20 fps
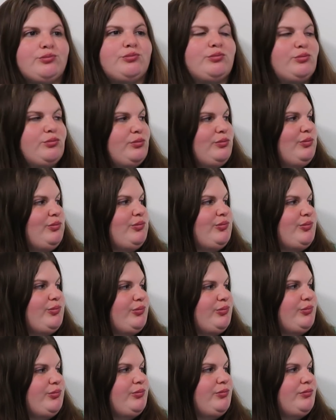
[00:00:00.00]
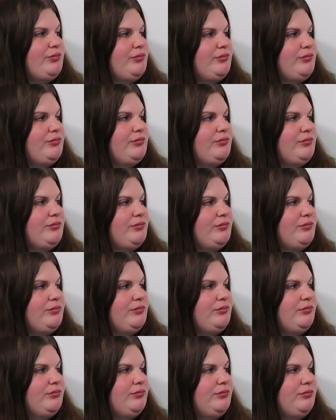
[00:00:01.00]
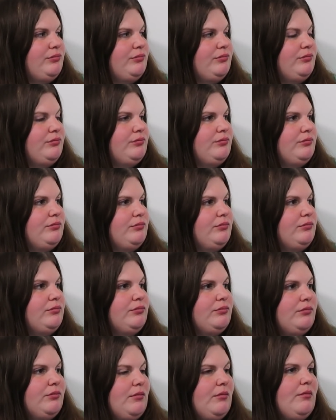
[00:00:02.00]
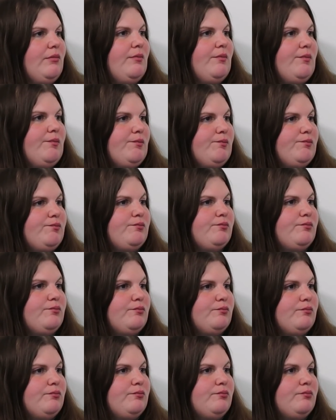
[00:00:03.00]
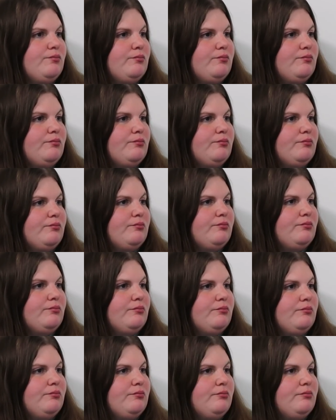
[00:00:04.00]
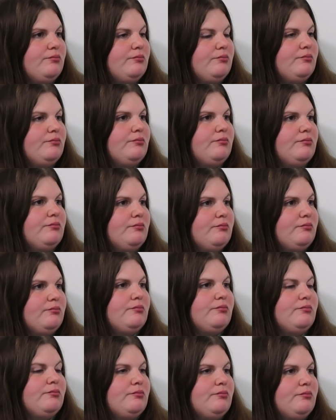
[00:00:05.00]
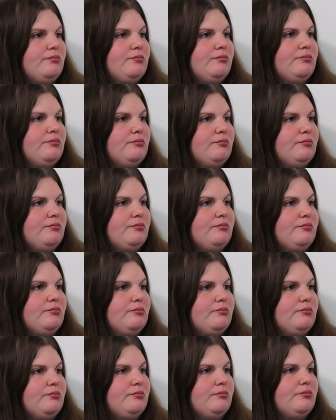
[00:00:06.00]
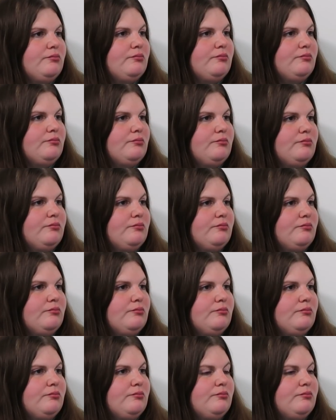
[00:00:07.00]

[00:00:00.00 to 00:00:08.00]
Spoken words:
(silent)